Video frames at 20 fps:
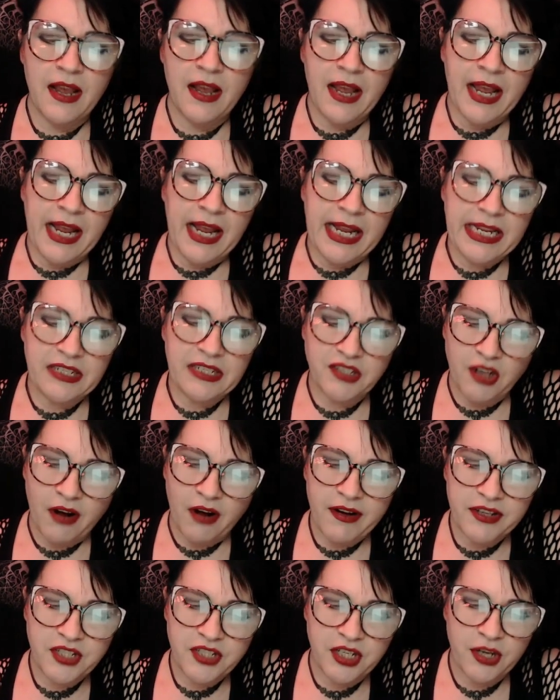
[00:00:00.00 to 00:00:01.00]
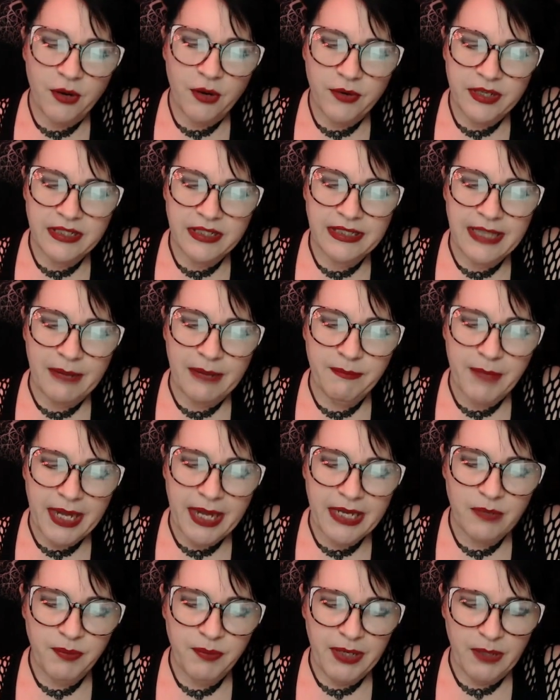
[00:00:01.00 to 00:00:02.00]
he started to notice that
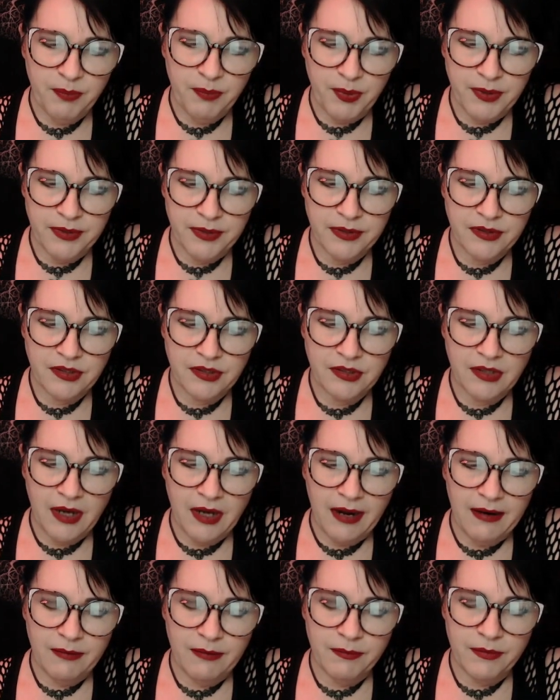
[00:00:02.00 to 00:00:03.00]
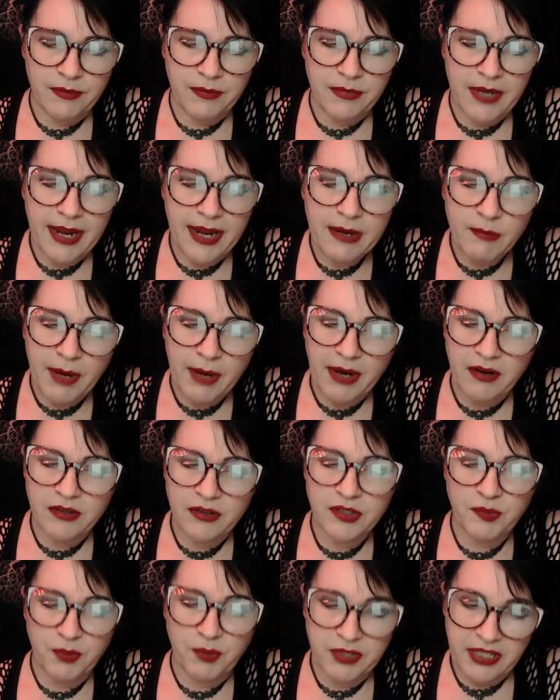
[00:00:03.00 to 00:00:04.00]
many people's
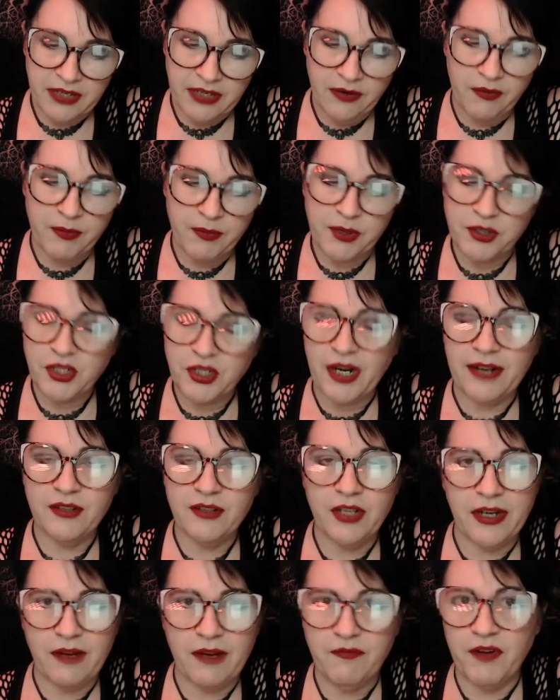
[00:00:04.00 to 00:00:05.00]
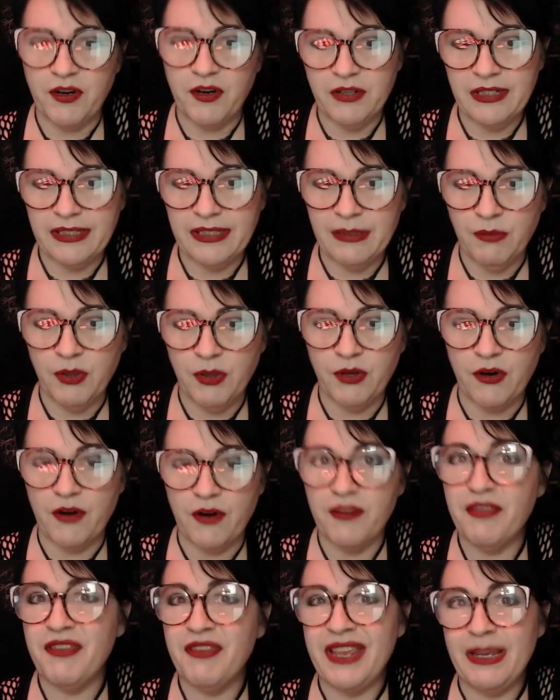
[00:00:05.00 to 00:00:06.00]
nightmares, particularly from their childhood, had very similar
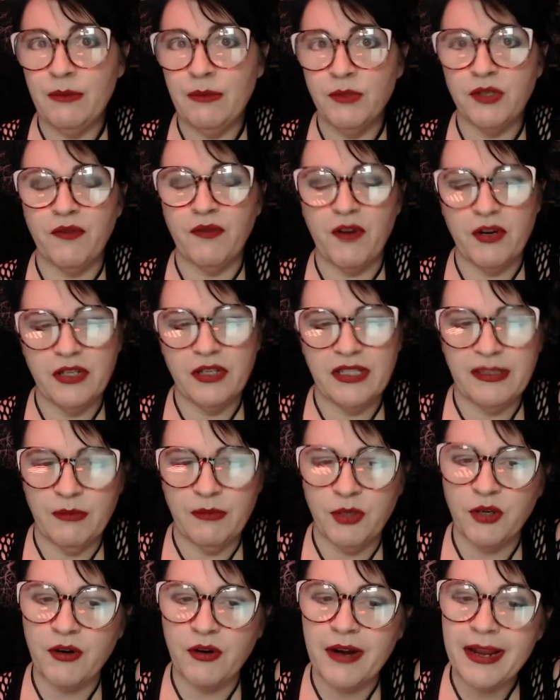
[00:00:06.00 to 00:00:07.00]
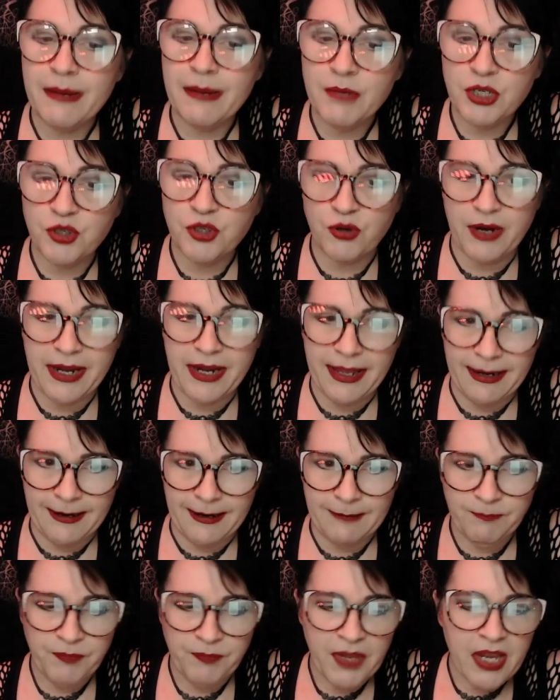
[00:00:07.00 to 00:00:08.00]
themes or very similar imagery in
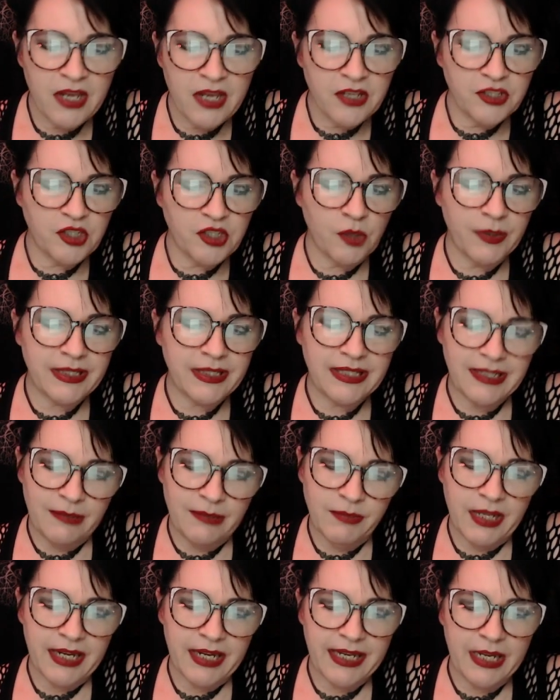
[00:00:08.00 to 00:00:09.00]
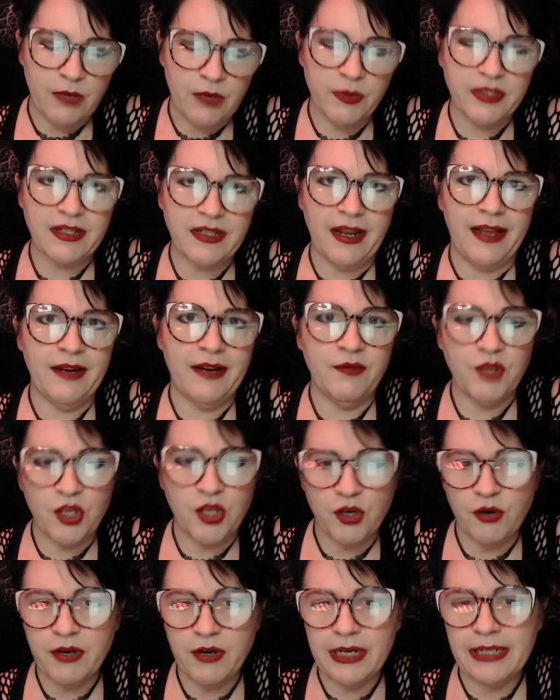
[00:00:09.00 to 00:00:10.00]
it. So it seemed like he was kind of
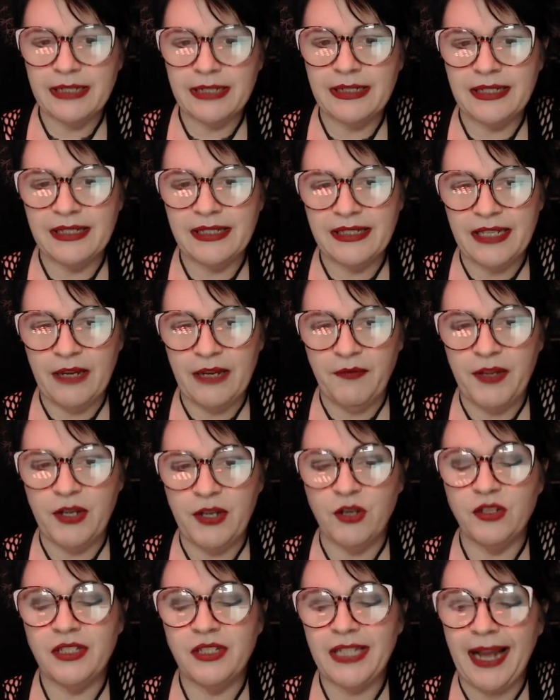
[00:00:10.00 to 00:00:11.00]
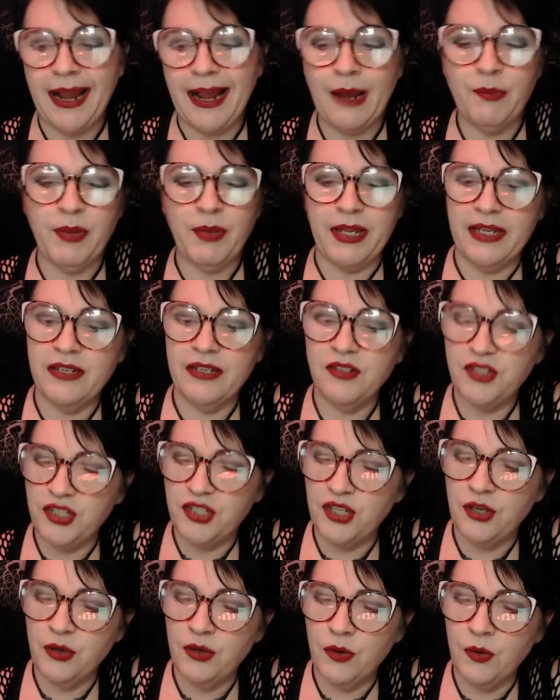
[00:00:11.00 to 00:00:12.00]
curious to see if he could tap
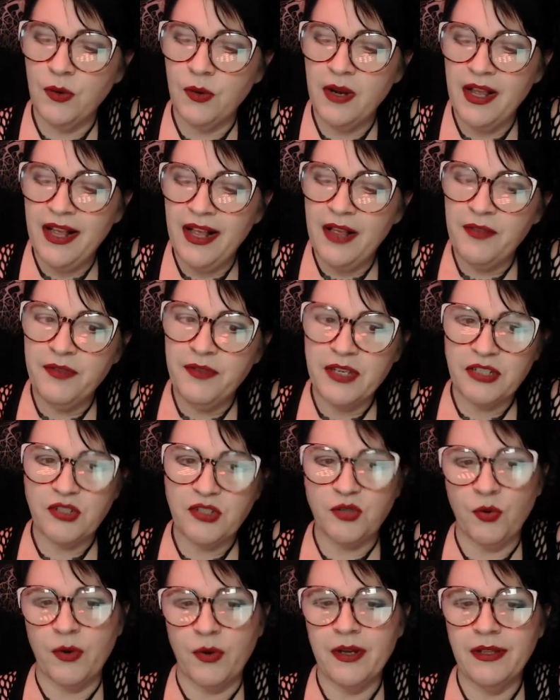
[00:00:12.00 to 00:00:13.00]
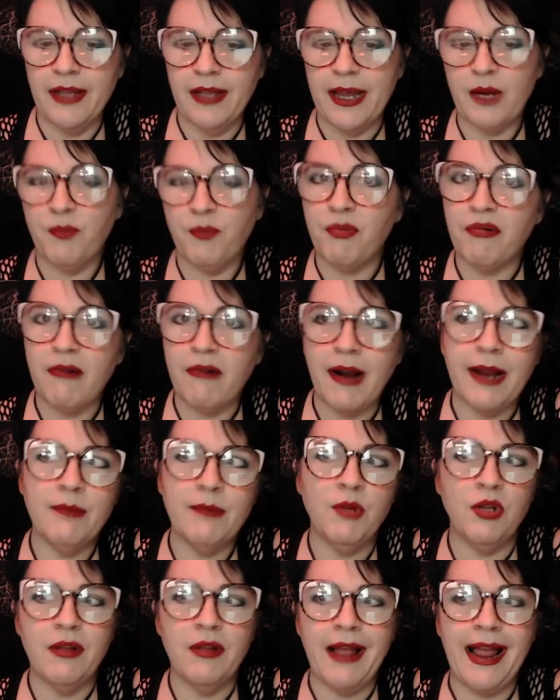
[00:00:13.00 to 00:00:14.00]
into this sort of like
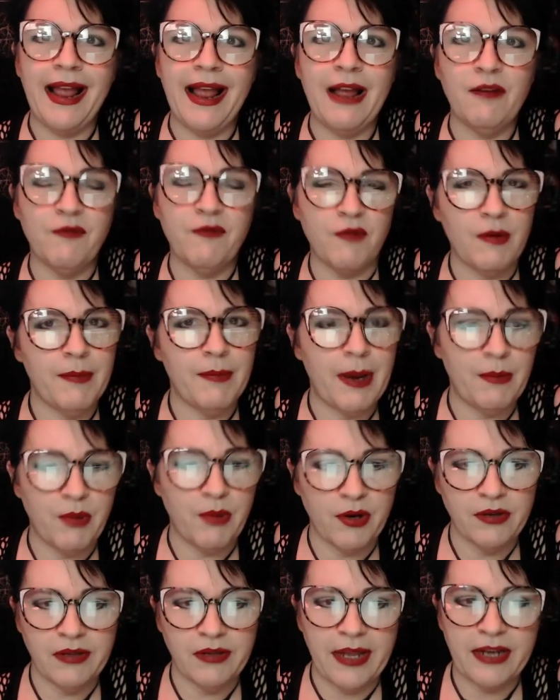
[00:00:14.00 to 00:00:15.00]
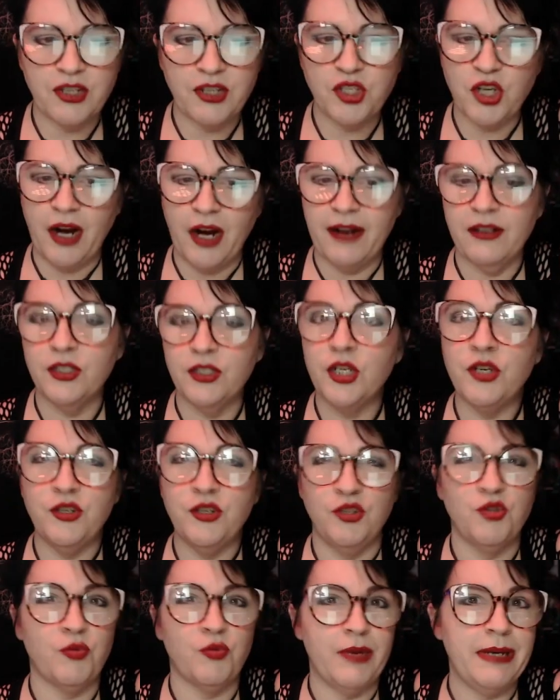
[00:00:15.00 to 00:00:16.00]
primal, half-remembered, like
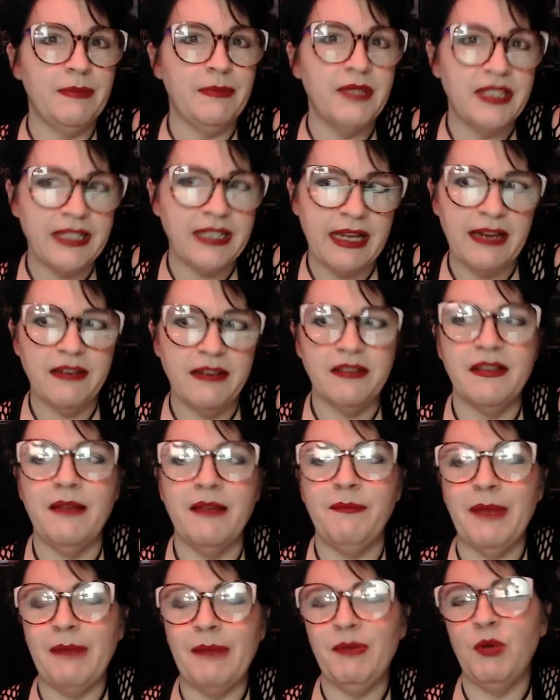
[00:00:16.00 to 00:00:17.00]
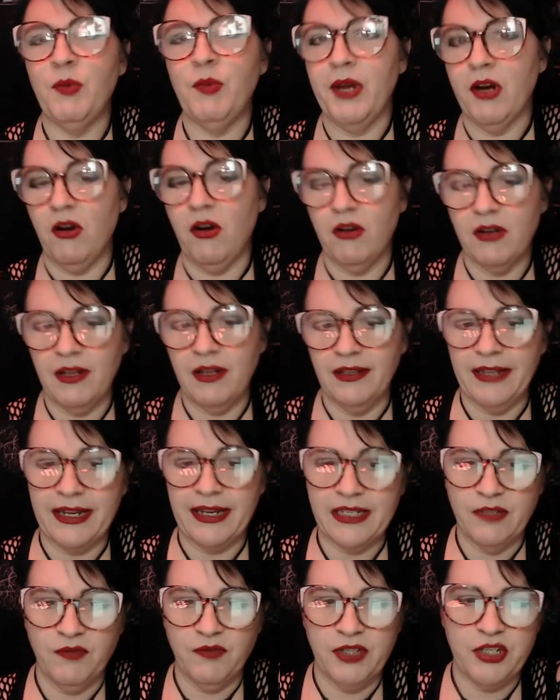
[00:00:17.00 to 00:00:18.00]
childhood dream state that maybe we all
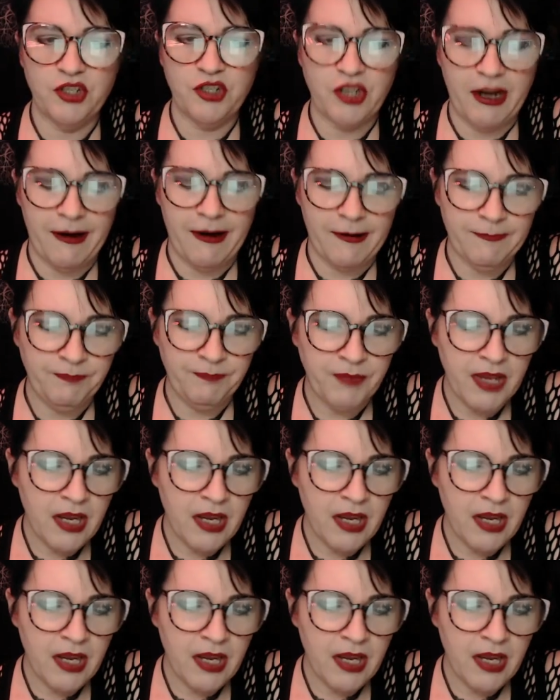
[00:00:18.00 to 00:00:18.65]
collectively share.